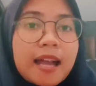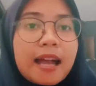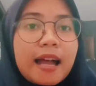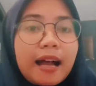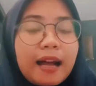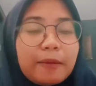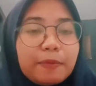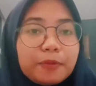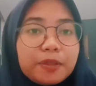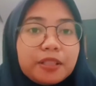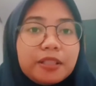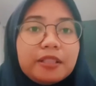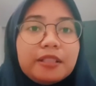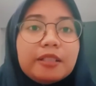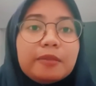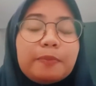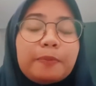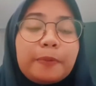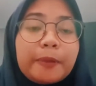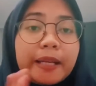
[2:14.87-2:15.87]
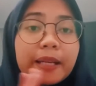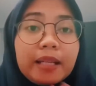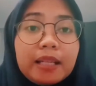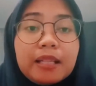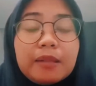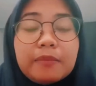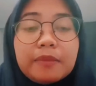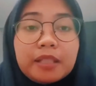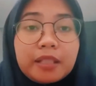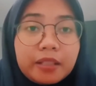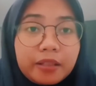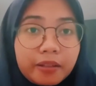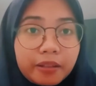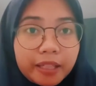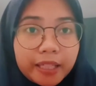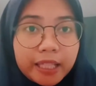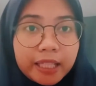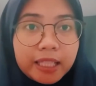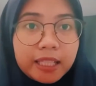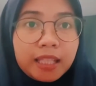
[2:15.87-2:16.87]
After the
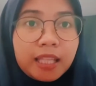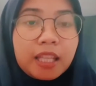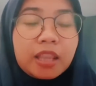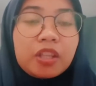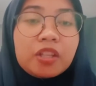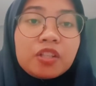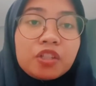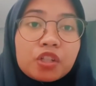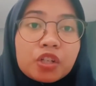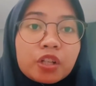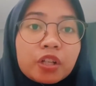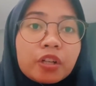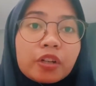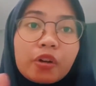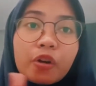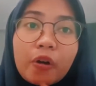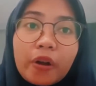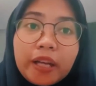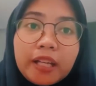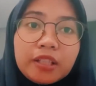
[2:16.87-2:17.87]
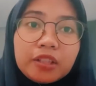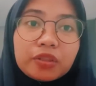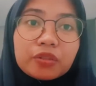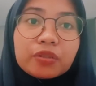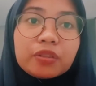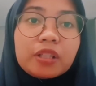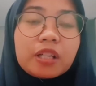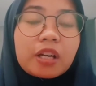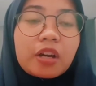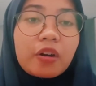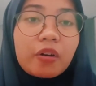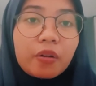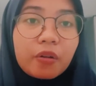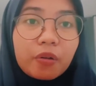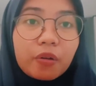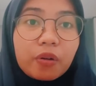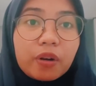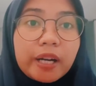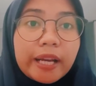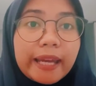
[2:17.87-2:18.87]
preliminary, the teacher going to the
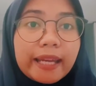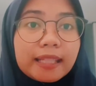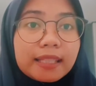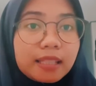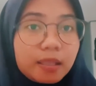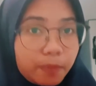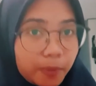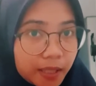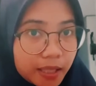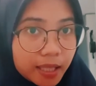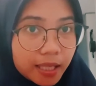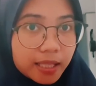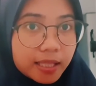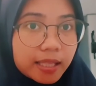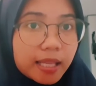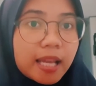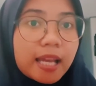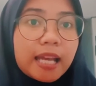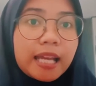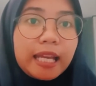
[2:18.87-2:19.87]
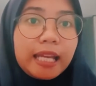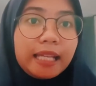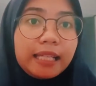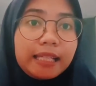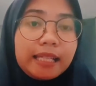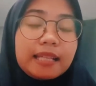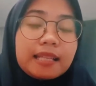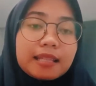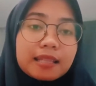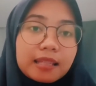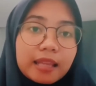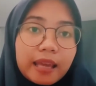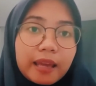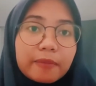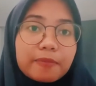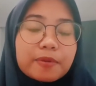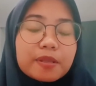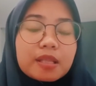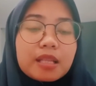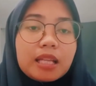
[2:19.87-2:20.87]
core activities. In these
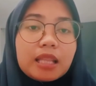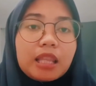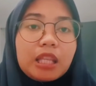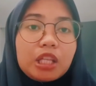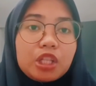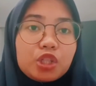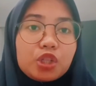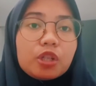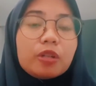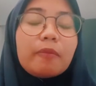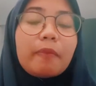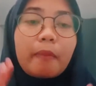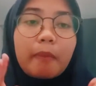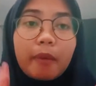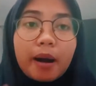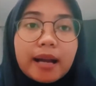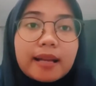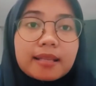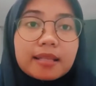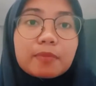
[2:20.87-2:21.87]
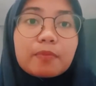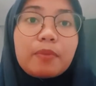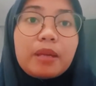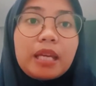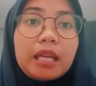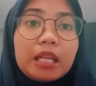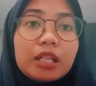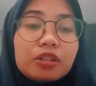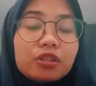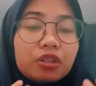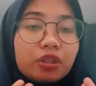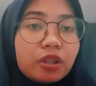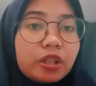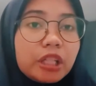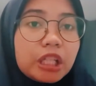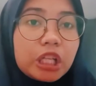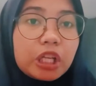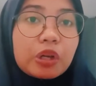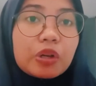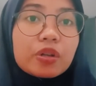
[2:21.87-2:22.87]
steps, the teacher must be
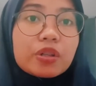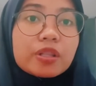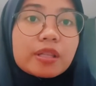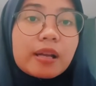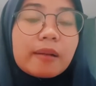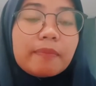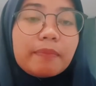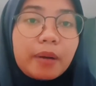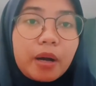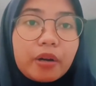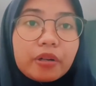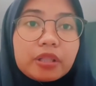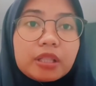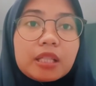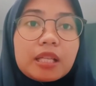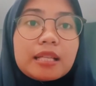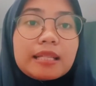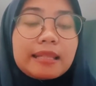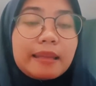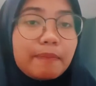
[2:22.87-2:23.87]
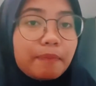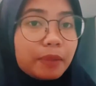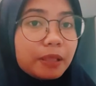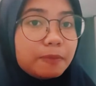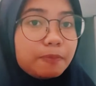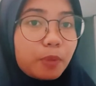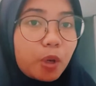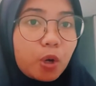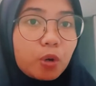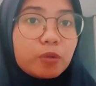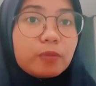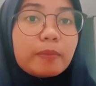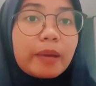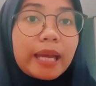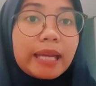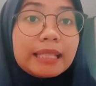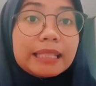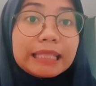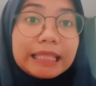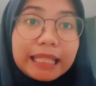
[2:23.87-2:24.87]
introduced about the simple form
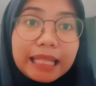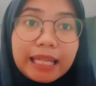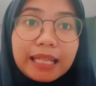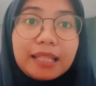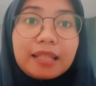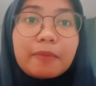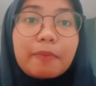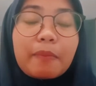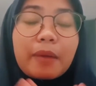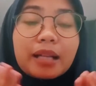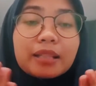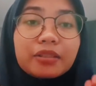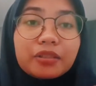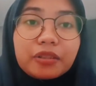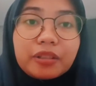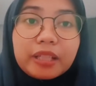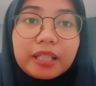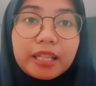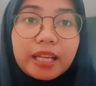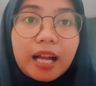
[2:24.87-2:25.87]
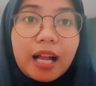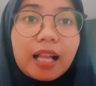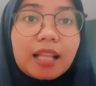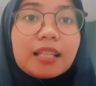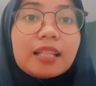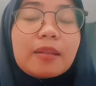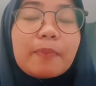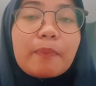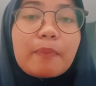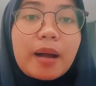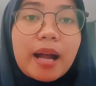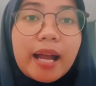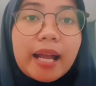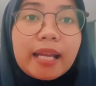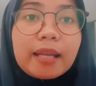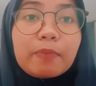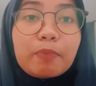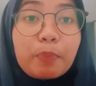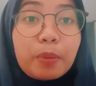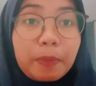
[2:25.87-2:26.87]
and give the material
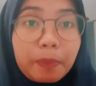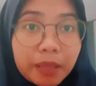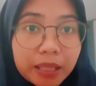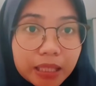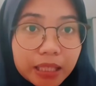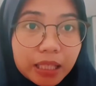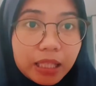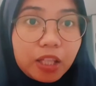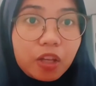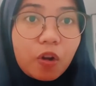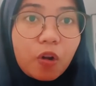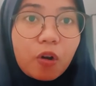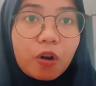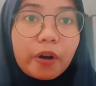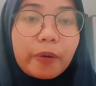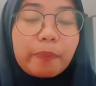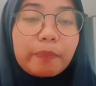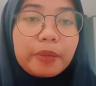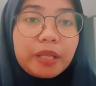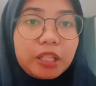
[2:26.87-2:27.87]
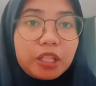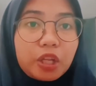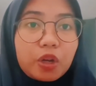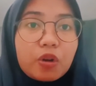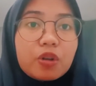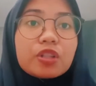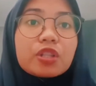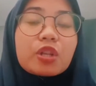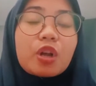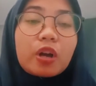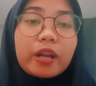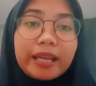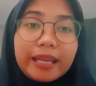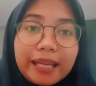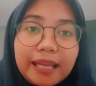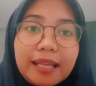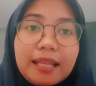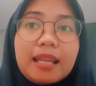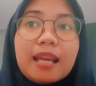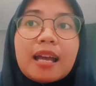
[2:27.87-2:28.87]
by PPT or videos
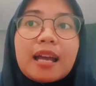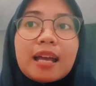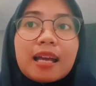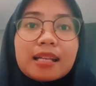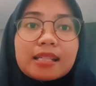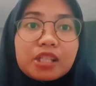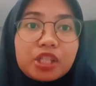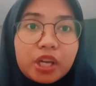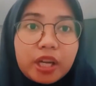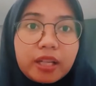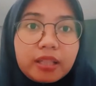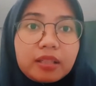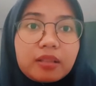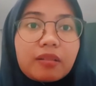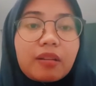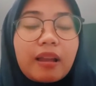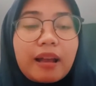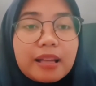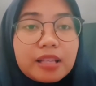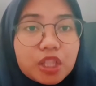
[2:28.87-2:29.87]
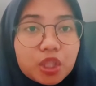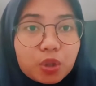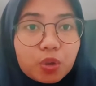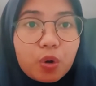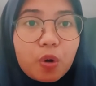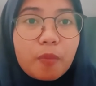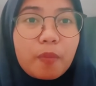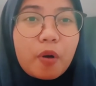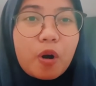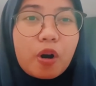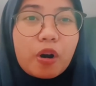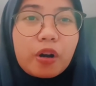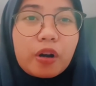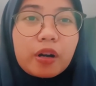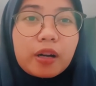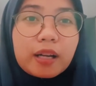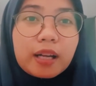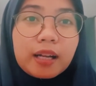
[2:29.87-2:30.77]
in chat classroom or